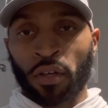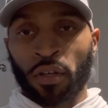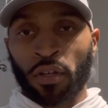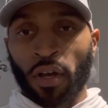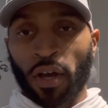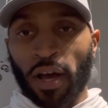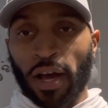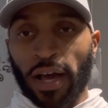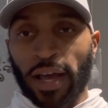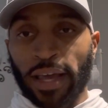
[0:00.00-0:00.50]

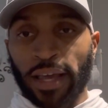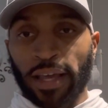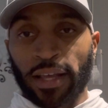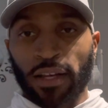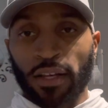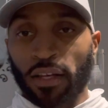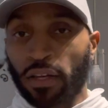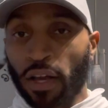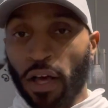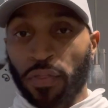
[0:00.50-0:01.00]
All
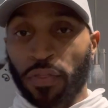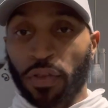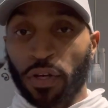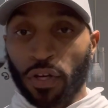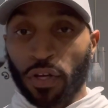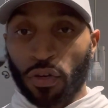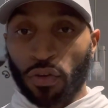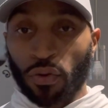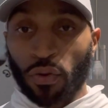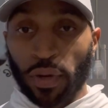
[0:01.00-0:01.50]
right. Nothing
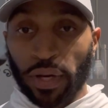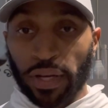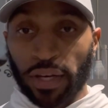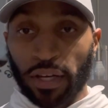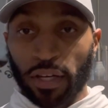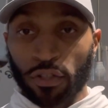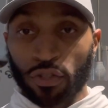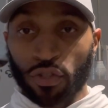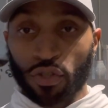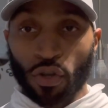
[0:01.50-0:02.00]
to do it.
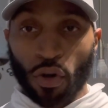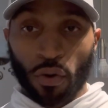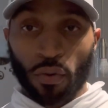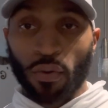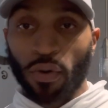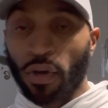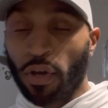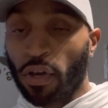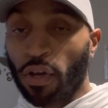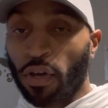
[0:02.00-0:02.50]

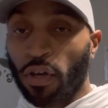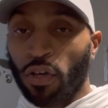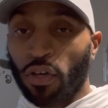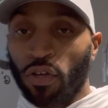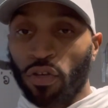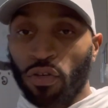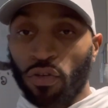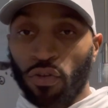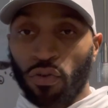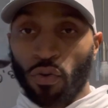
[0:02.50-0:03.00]
So
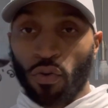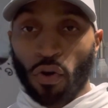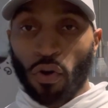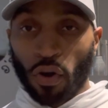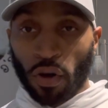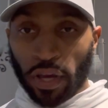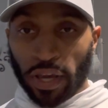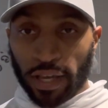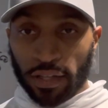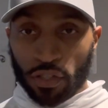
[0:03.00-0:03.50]
you're
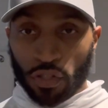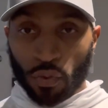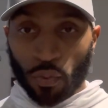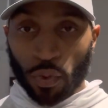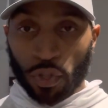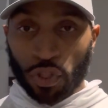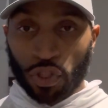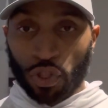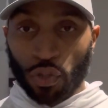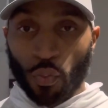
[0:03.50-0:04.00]
going to get to
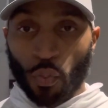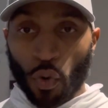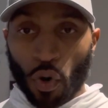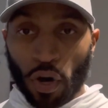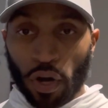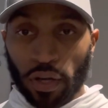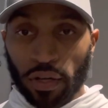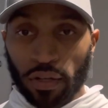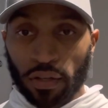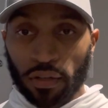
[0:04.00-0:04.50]
what you
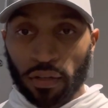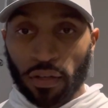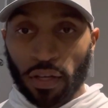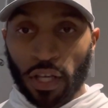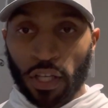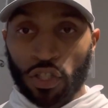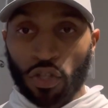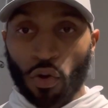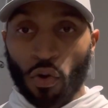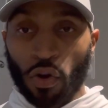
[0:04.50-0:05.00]
want
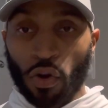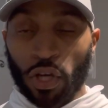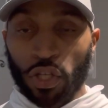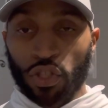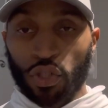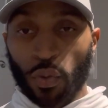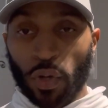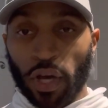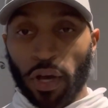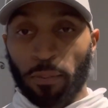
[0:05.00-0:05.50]
as long as
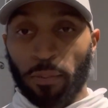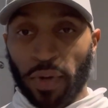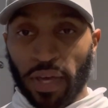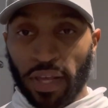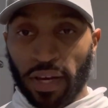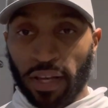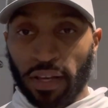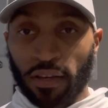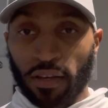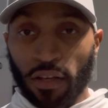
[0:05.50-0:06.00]
you're
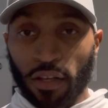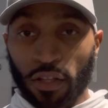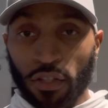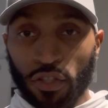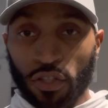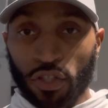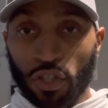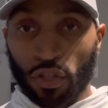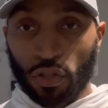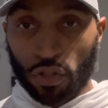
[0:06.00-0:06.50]
committed
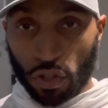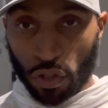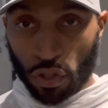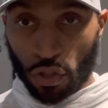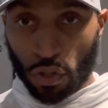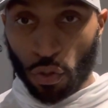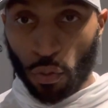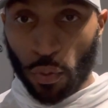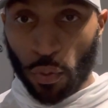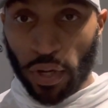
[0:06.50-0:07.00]
to
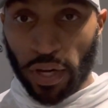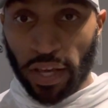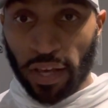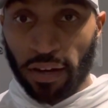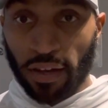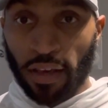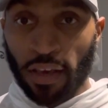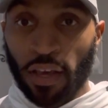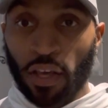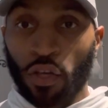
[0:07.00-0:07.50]
doing it.
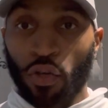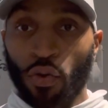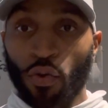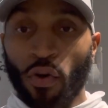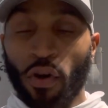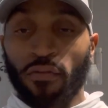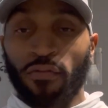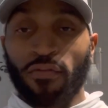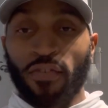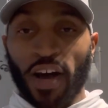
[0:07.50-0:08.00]
You're
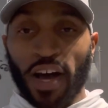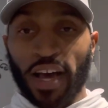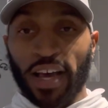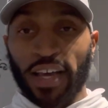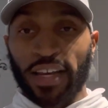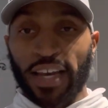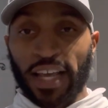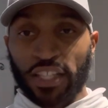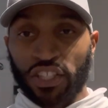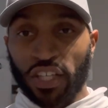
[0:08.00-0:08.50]
going to
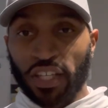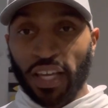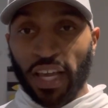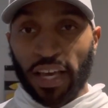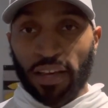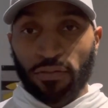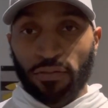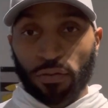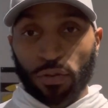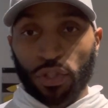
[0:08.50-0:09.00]
find that your
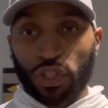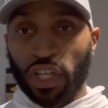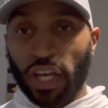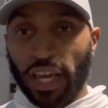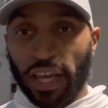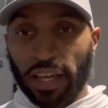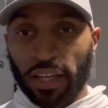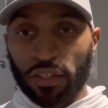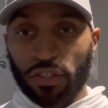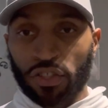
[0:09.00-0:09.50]
life will
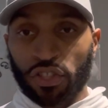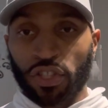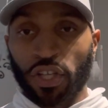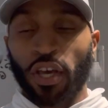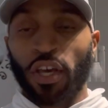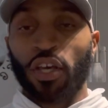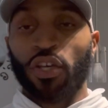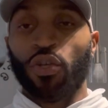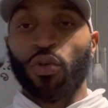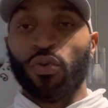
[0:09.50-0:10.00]
change.
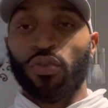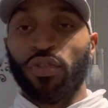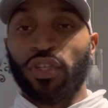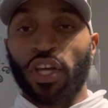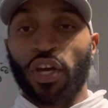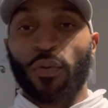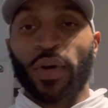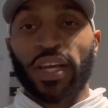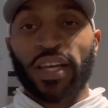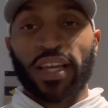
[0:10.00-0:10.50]
You'll deal
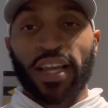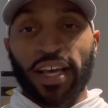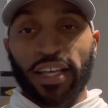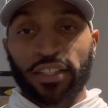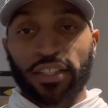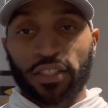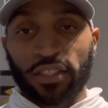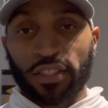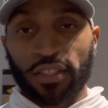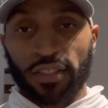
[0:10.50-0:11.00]
with
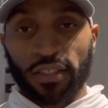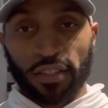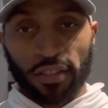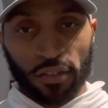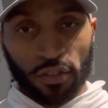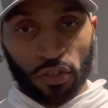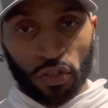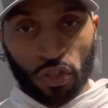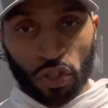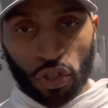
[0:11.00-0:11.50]
less
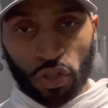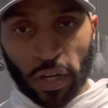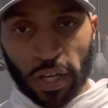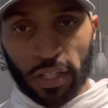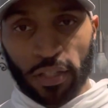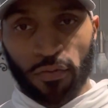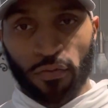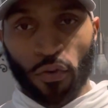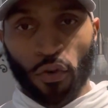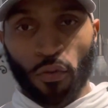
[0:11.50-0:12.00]

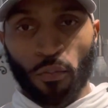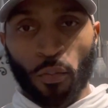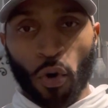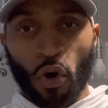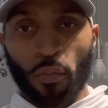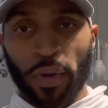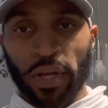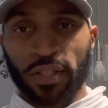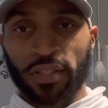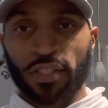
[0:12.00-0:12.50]
stressful
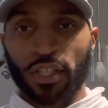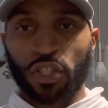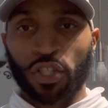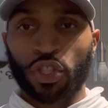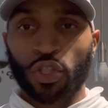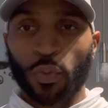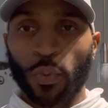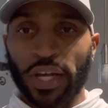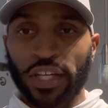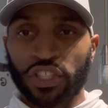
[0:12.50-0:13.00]
moments,
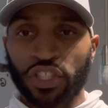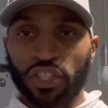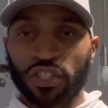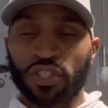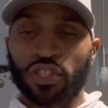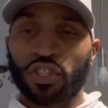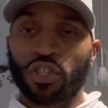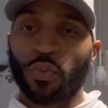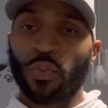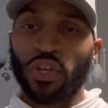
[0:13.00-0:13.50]
situations
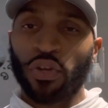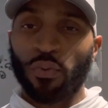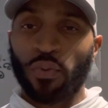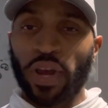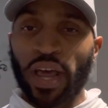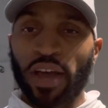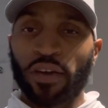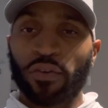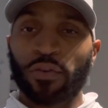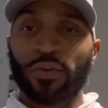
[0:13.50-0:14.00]
to where you
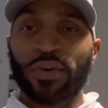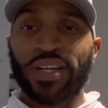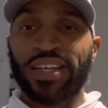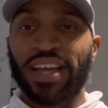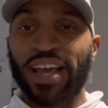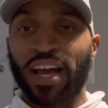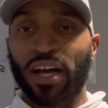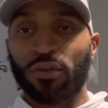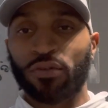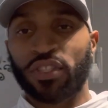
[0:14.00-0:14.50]
narrow it
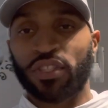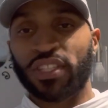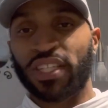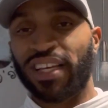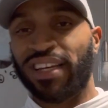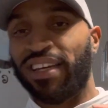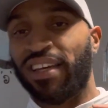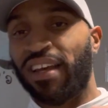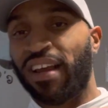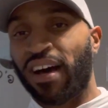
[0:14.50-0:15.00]
down to
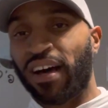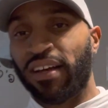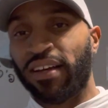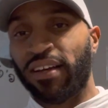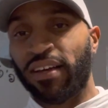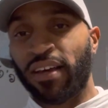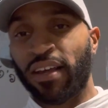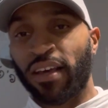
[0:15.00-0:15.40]
none.